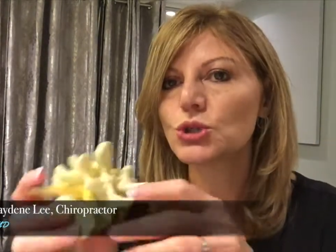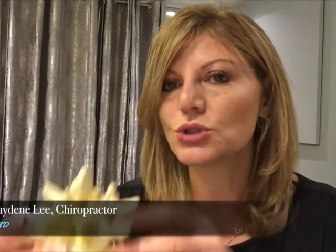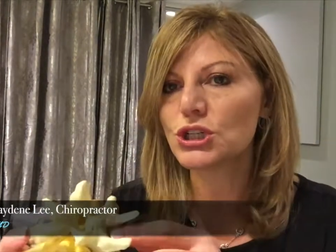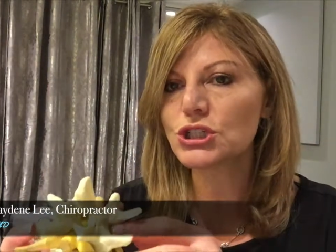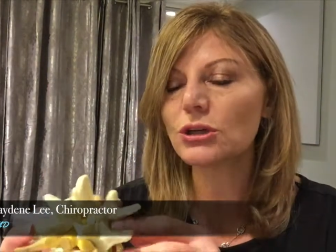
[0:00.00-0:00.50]

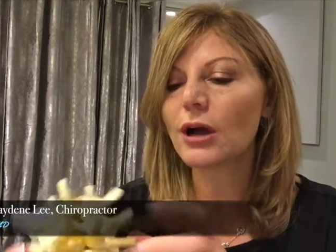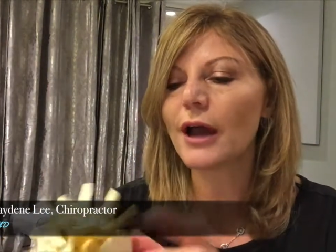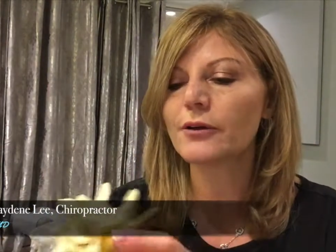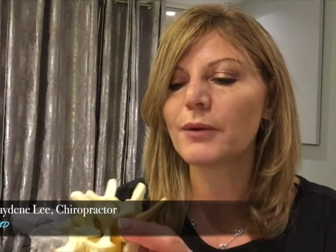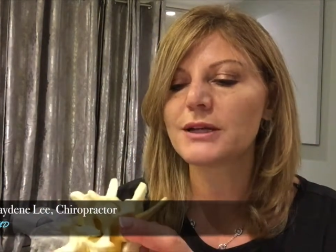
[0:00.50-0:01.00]
Traditional
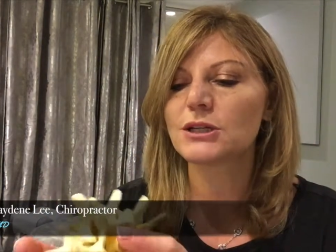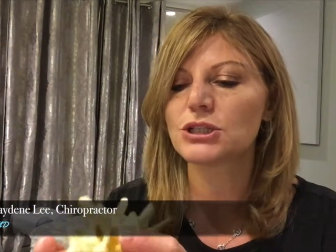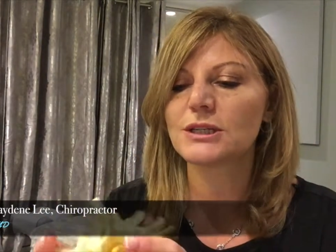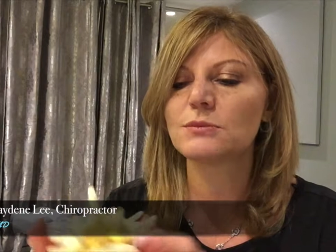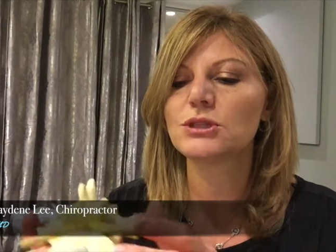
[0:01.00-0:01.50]
chiropractic
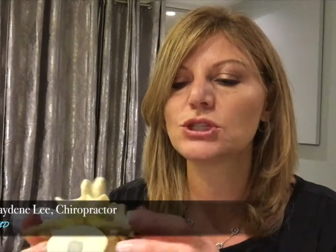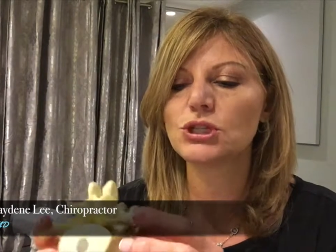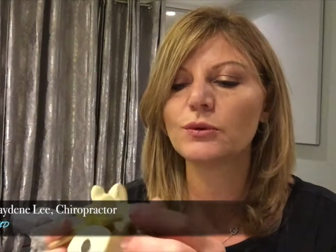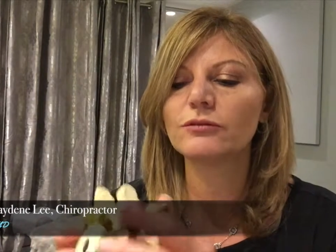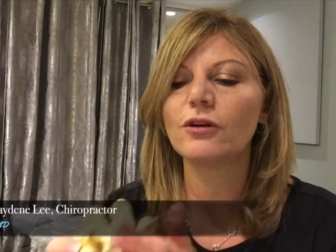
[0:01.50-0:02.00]
adjustments
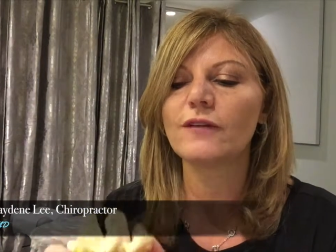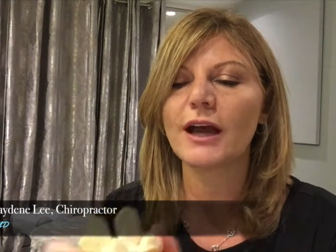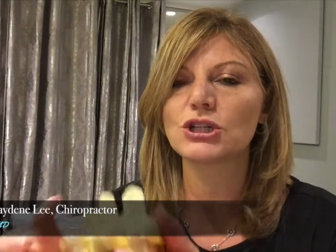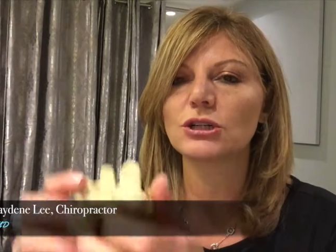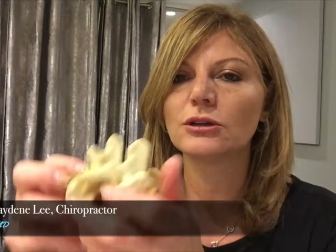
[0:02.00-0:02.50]
do involve
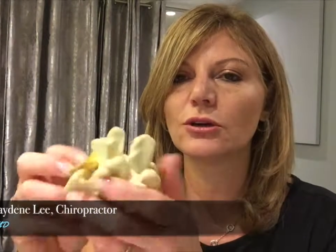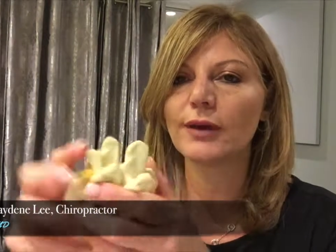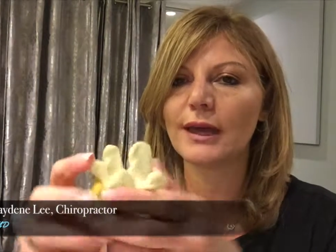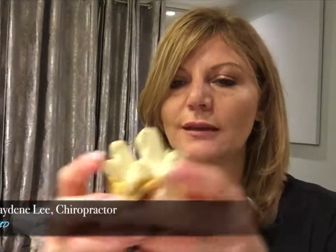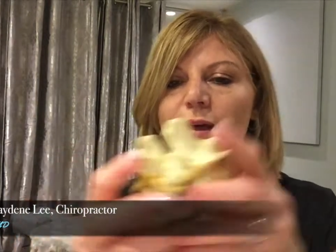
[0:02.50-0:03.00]
actually
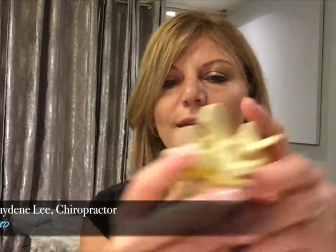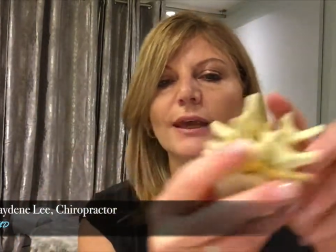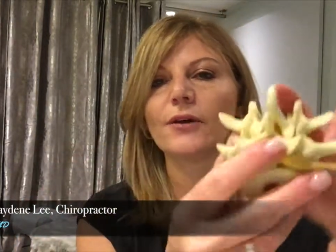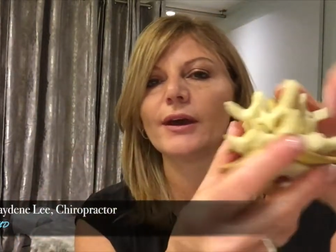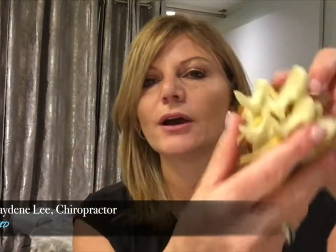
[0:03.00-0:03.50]
locating that
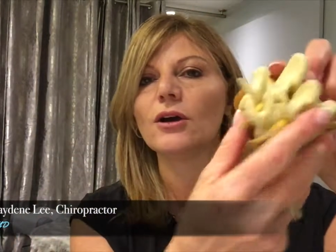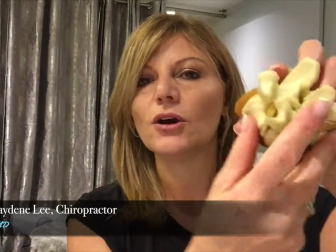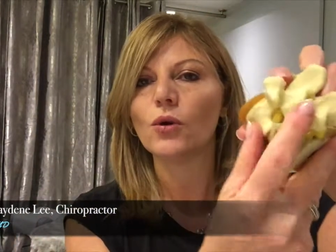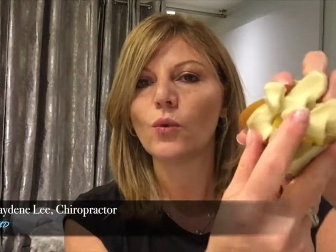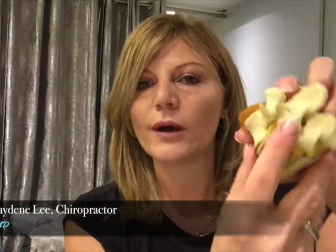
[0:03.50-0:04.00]
area
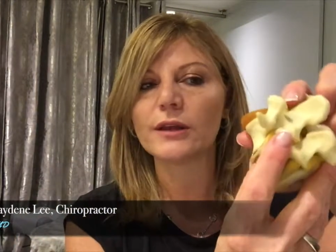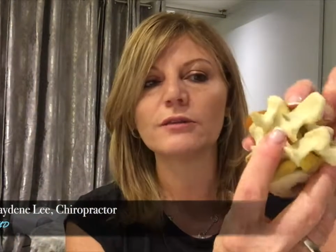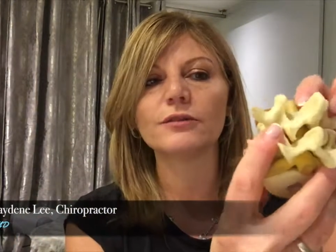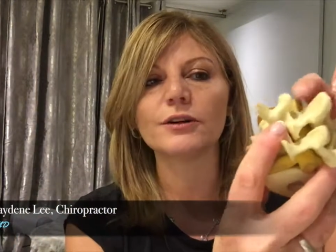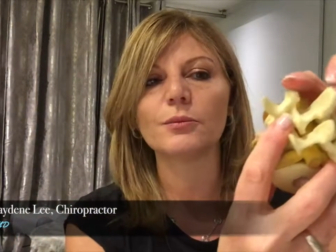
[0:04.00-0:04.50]
where
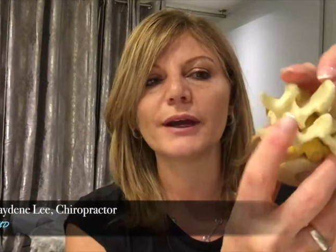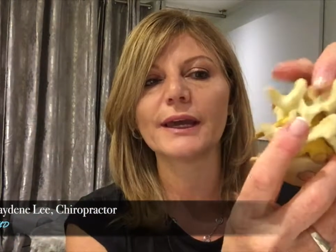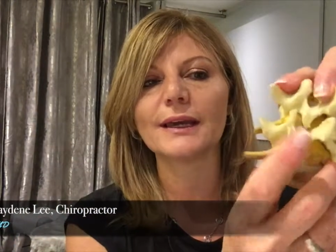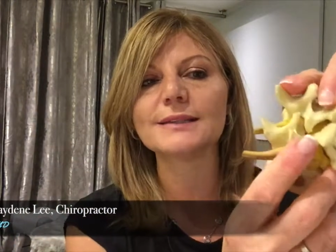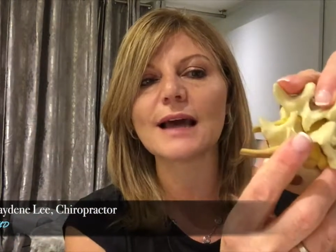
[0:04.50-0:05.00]
the vertebrae
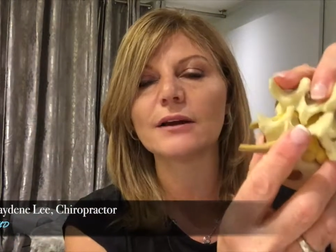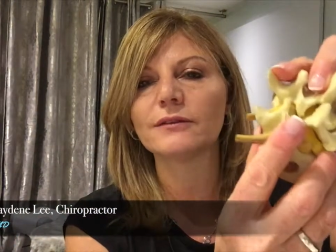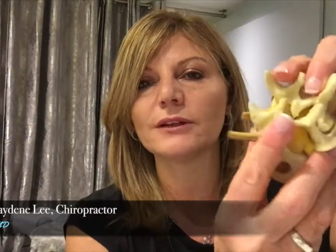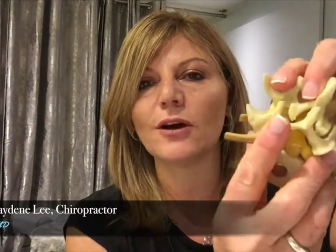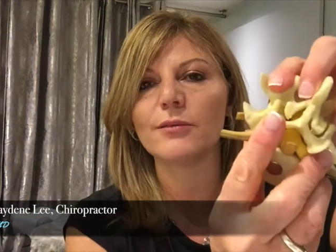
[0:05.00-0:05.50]
is out
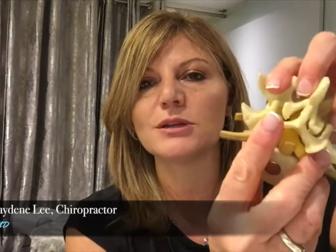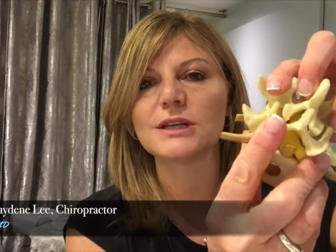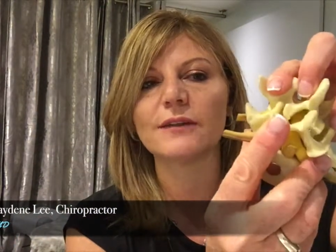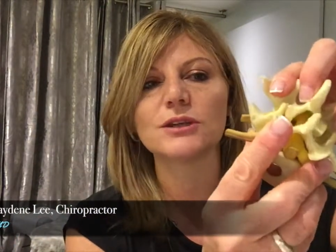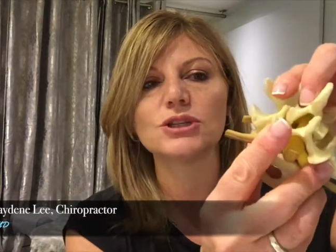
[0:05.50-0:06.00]
of
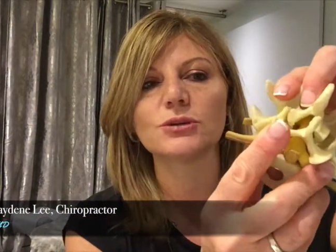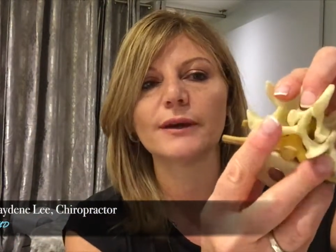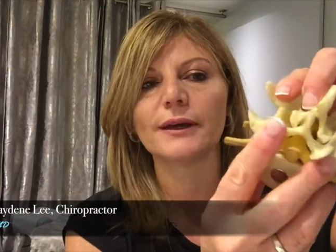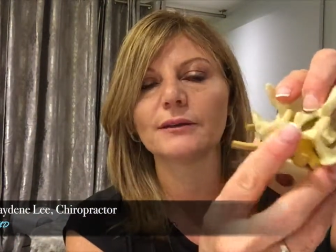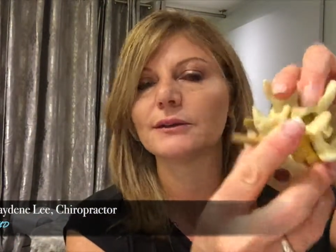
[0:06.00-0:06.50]
alignment and then
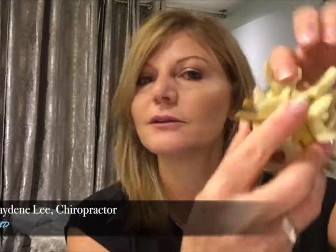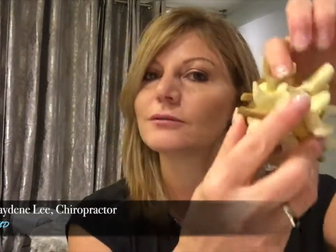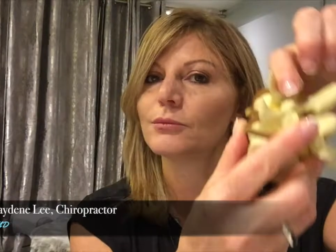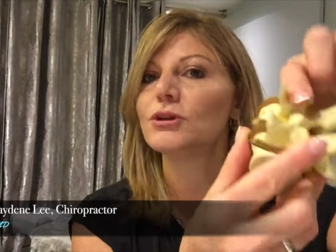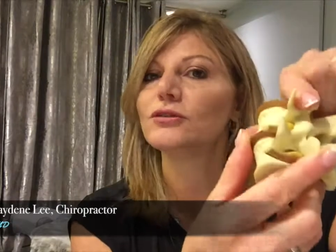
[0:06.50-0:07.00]
doing a little
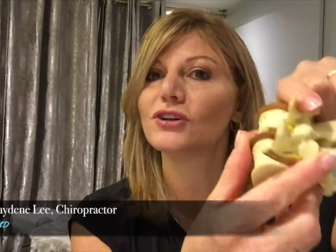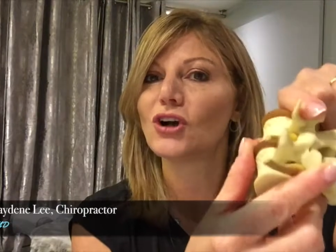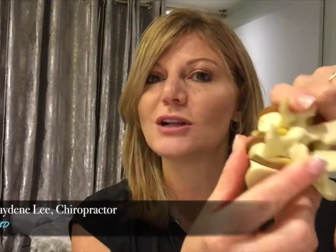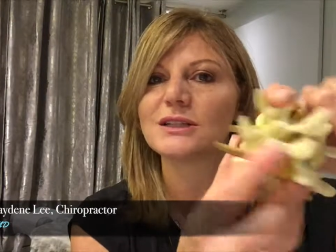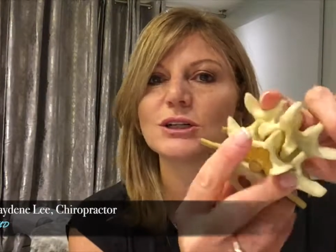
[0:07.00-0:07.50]
maneuver
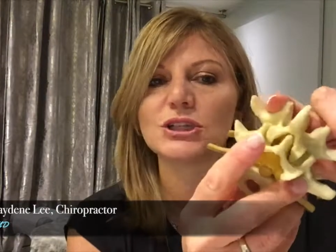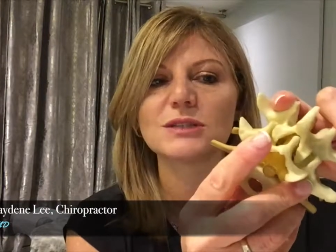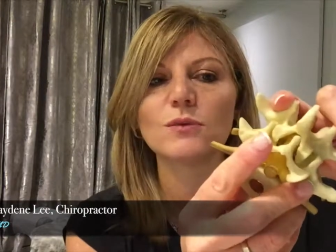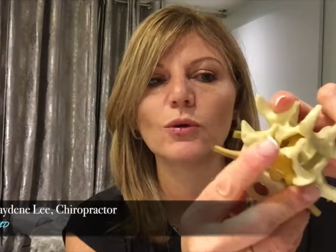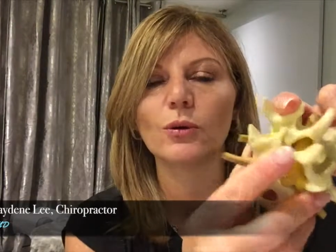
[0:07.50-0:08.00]
called an
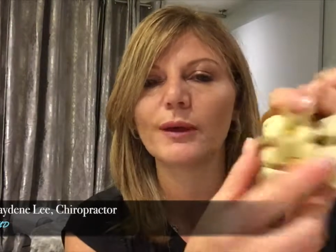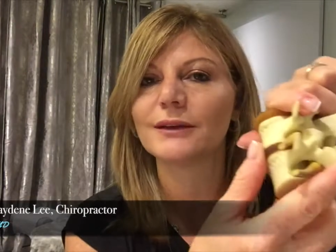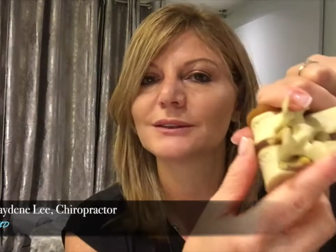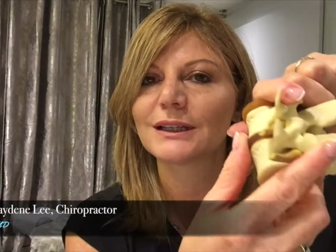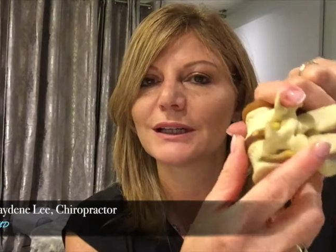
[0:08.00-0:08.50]
adjustment where
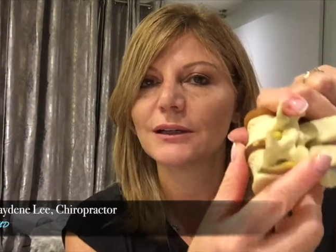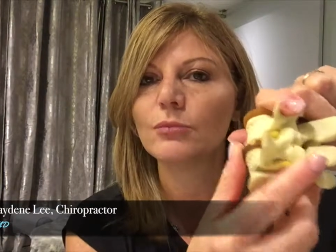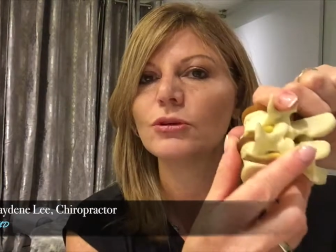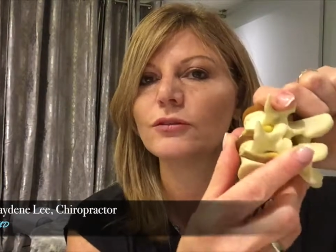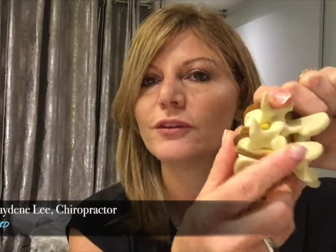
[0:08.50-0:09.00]
we
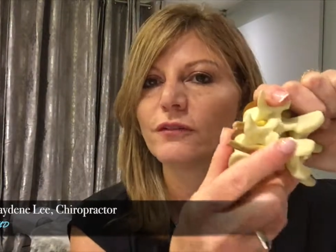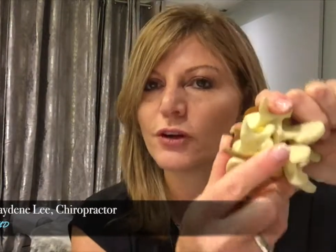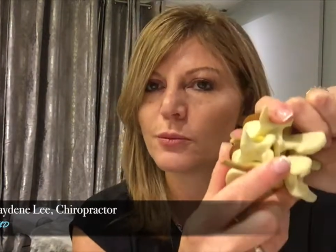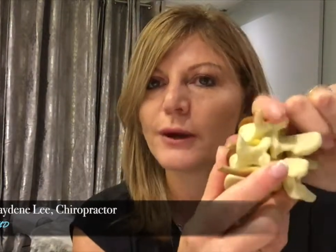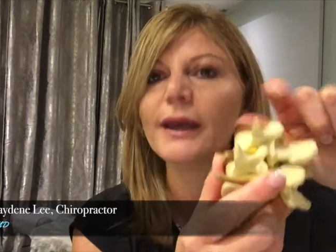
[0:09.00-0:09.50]
move the
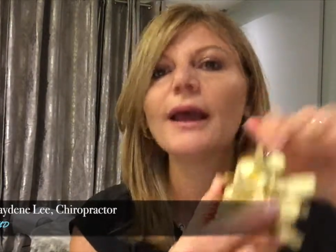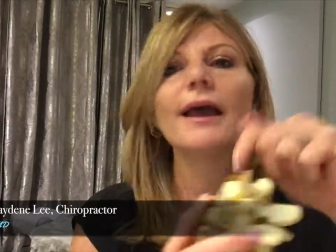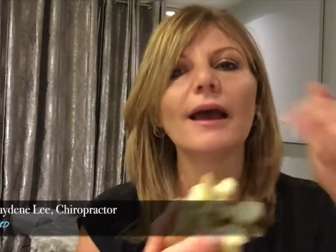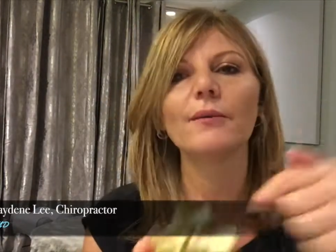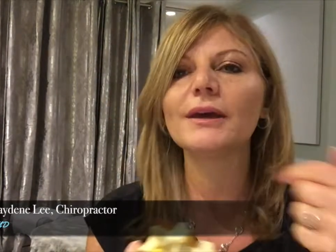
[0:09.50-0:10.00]
vertebrae
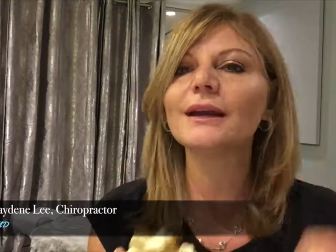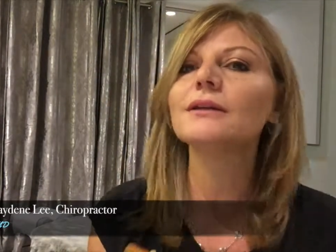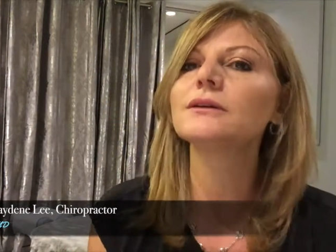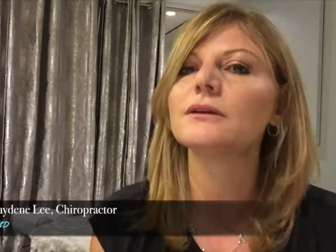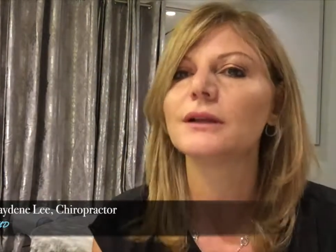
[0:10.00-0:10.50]
and we get a
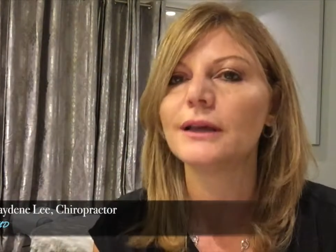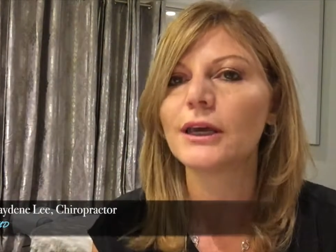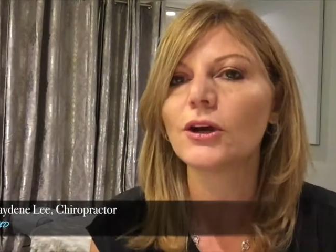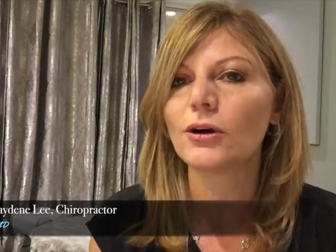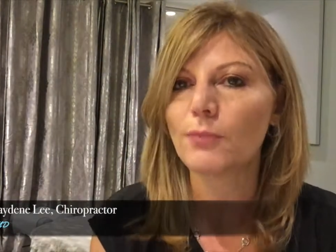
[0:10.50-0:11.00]
little
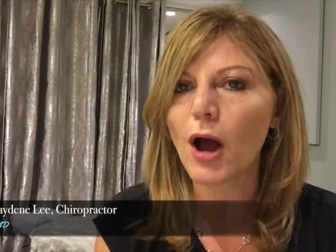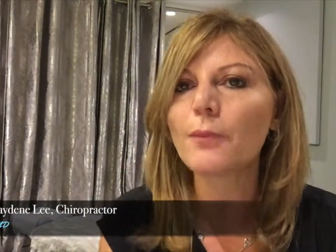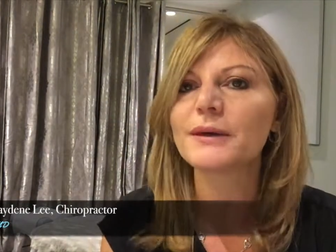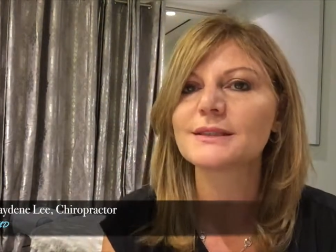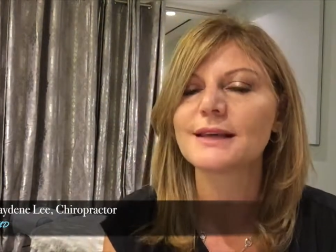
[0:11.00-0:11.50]
clicking or
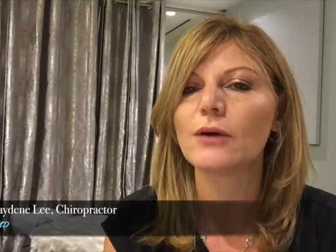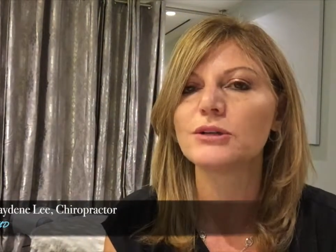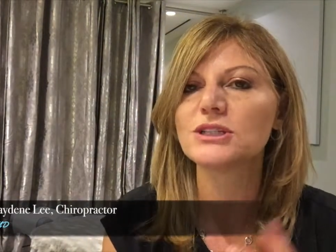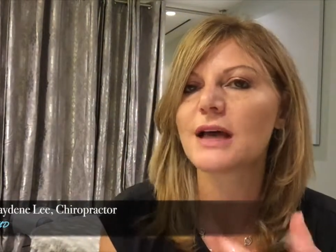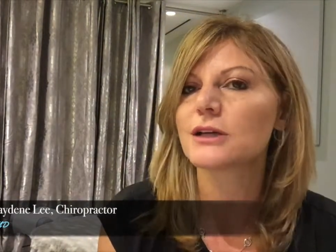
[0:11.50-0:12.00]
popping sound,
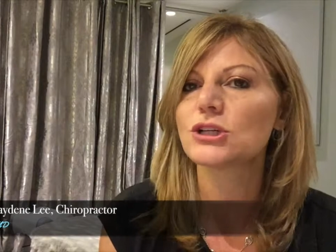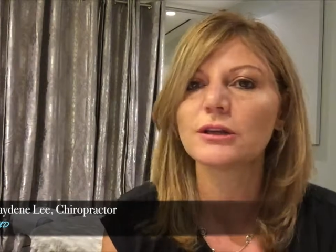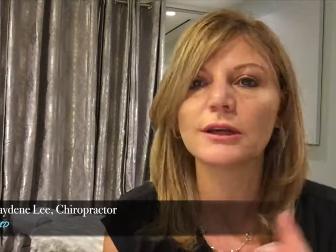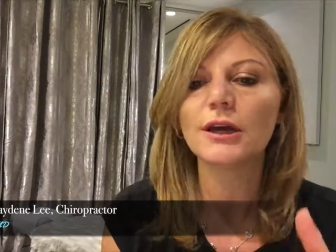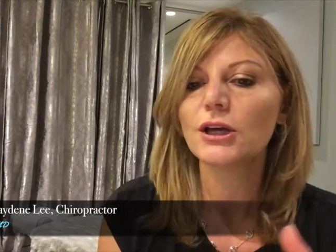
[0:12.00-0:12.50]
which is
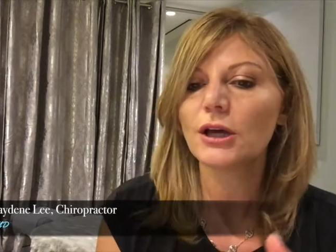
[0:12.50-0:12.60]
actually